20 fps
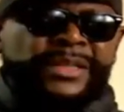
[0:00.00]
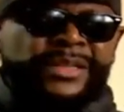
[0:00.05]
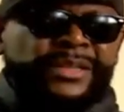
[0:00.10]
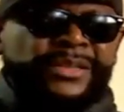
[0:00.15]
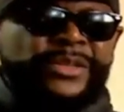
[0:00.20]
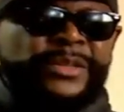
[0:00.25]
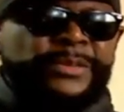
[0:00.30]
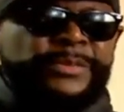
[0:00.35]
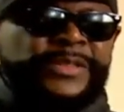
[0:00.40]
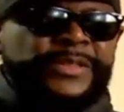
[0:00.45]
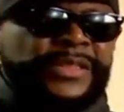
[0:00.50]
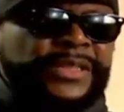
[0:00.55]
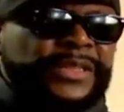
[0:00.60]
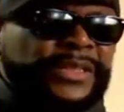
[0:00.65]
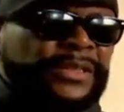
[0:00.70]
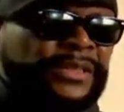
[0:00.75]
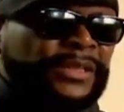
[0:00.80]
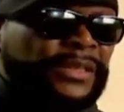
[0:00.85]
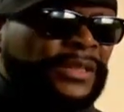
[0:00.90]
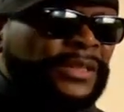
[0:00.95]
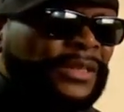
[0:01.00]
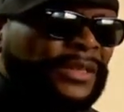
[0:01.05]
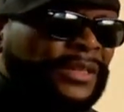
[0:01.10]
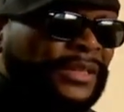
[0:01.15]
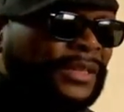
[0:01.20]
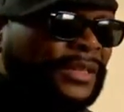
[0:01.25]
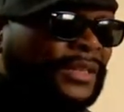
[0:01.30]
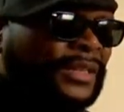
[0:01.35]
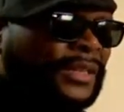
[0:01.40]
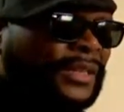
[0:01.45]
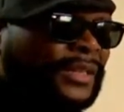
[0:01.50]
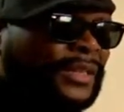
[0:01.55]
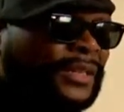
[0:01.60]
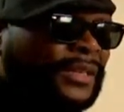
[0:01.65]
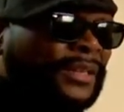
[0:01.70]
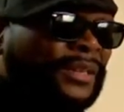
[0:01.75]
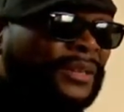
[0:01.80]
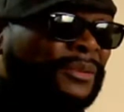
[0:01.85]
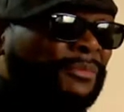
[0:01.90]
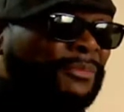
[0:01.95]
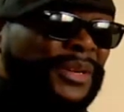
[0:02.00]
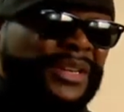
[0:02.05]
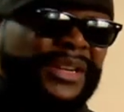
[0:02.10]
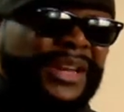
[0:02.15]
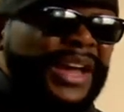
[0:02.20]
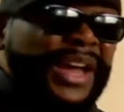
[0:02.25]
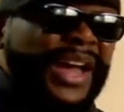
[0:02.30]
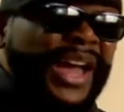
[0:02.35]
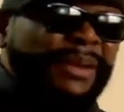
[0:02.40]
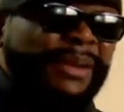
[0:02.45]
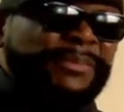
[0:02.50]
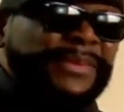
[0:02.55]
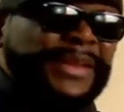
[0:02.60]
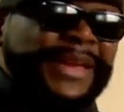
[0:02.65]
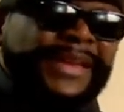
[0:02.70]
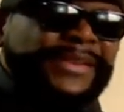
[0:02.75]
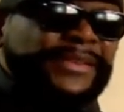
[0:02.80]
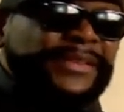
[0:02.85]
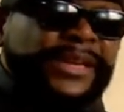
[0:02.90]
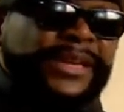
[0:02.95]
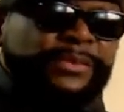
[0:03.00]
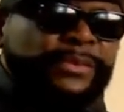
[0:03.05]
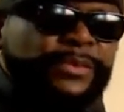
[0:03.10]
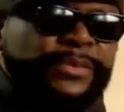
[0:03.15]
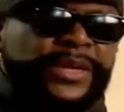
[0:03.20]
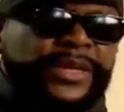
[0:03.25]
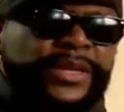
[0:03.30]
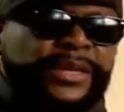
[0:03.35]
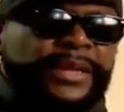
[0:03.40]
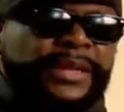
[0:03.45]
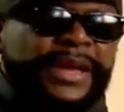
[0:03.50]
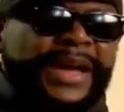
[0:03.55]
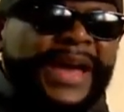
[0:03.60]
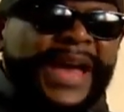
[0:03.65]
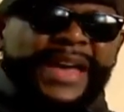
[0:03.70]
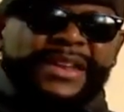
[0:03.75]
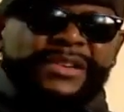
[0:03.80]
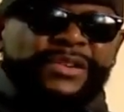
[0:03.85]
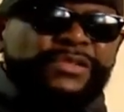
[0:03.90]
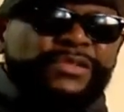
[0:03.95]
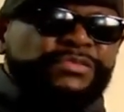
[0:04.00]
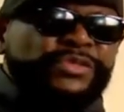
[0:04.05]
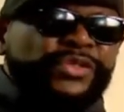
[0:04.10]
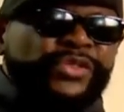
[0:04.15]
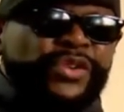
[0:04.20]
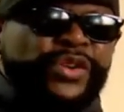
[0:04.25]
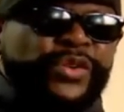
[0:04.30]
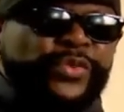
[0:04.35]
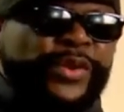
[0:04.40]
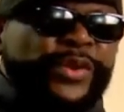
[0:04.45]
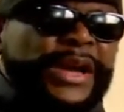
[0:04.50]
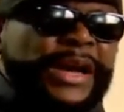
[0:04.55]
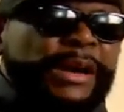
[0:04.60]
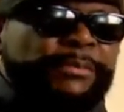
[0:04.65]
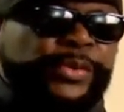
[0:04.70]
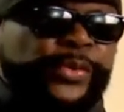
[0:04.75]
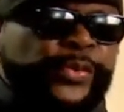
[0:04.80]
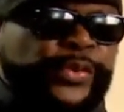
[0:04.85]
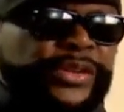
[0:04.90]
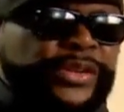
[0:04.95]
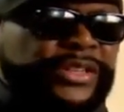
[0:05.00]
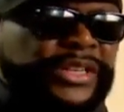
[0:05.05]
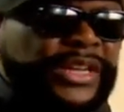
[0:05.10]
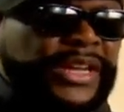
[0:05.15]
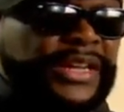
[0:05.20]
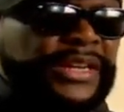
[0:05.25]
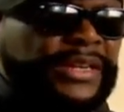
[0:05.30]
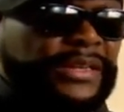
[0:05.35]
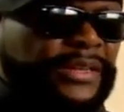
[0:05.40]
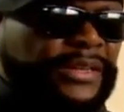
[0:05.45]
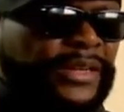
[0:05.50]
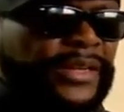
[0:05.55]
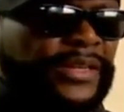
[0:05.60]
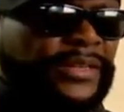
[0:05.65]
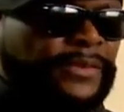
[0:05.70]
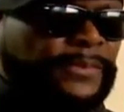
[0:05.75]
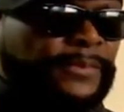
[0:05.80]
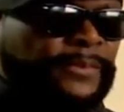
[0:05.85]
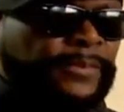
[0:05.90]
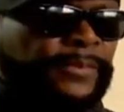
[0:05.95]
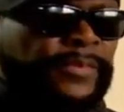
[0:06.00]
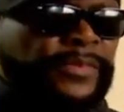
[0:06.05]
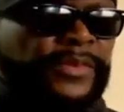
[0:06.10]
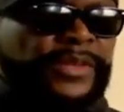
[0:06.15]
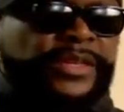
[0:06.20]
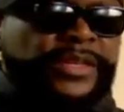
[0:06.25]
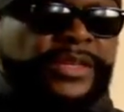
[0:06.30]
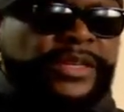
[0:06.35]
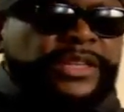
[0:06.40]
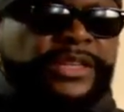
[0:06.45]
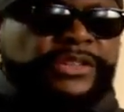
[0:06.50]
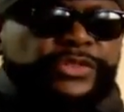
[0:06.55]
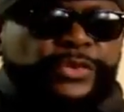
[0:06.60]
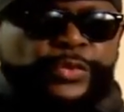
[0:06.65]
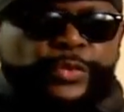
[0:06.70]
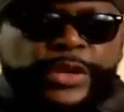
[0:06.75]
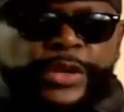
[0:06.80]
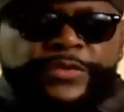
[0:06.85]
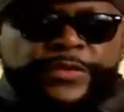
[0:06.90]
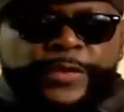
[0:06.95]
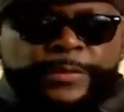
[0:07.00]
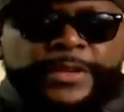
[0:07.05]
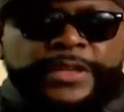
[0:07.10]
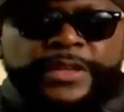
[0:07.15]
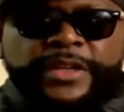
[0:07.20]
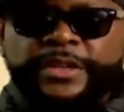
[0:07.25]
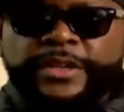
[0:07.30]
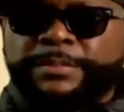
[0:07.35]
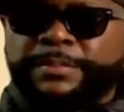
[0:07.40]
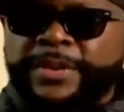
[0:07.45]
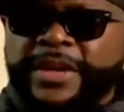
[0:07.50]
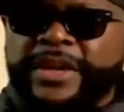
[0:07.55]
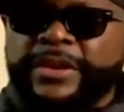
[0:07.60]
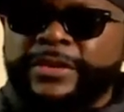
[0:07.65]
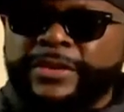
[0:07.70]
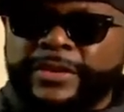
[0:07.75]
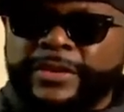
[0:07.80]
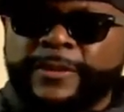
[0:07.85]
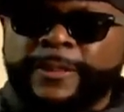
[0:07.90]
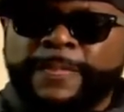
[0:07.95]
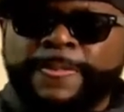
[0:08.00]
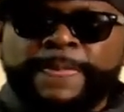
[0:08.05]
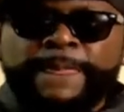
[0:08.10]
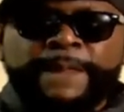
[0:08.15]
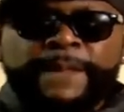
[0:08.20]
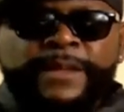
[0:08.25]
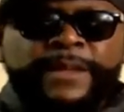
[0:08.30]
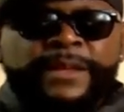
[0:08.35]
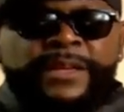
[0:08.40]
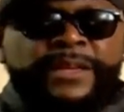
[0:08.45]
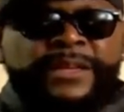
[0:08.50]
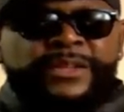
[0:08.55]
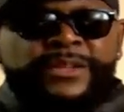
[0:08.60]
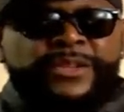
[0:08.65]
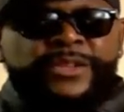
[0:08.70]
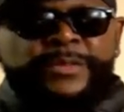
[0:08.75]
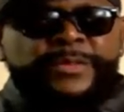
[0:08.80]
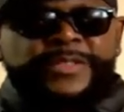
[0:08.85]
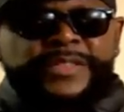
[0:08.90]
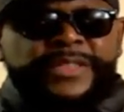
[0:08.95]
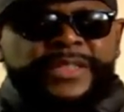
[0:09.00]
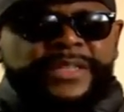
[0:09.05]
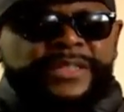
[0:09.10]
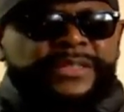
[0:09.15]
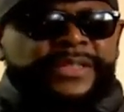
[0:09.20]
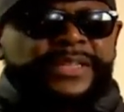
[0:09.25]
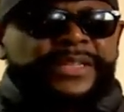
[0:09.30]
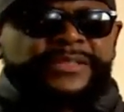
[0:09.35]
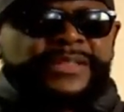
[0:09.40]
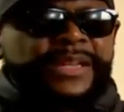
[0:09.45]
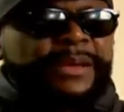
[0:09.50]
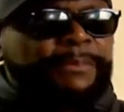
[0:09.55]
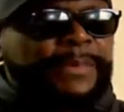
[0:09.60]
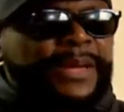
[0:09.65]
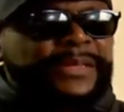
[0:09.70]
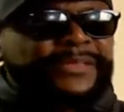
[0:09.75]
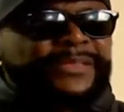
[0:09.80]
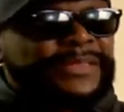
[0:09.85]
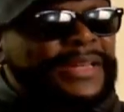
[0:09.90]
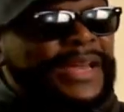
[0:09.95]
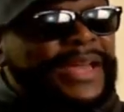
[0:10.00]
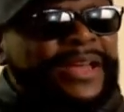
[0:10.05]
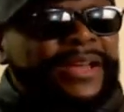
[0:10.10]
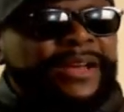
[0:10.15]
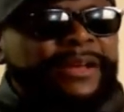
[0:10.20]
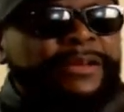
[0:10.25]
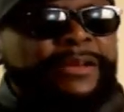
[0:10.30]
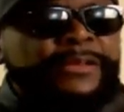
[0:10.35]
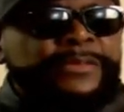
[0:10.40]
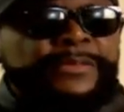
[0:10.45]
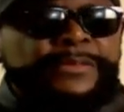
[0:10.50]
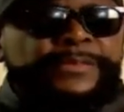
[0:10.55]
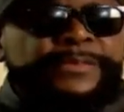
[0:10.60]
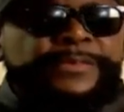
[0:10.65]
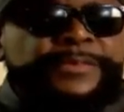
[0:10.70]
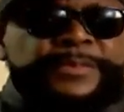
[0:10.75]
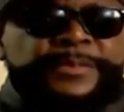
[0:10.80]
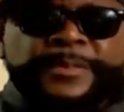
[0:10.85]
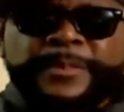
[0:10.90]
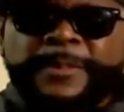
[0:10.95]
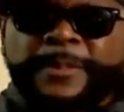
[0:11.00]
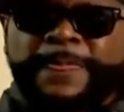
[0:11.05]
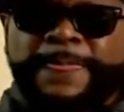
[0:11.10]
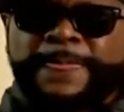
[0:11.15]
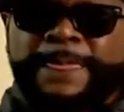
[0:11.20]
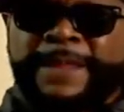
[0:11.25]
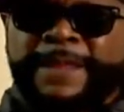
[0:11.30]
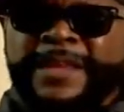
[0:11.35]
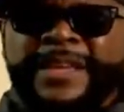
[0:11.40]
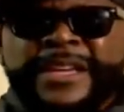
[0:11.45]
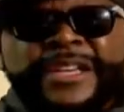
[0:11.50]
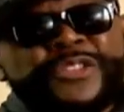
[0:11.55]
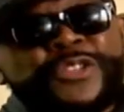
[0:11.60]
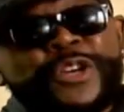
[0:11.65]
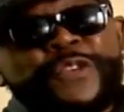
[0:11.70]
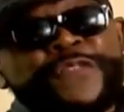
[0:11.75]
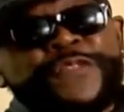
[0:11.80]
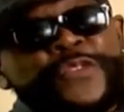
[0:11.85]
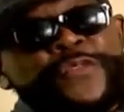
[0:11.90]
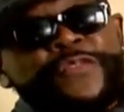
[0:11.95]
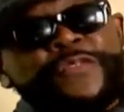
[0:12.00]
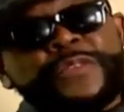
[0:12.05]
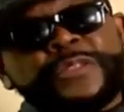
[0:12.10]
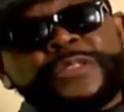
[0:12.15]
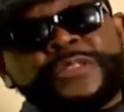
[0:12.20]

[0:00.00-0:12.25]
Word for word: You know what I'm saying? But I'm not that way. I don't go around parental alienating kids away from the other parent. You know what I'm saying? That's not my style. So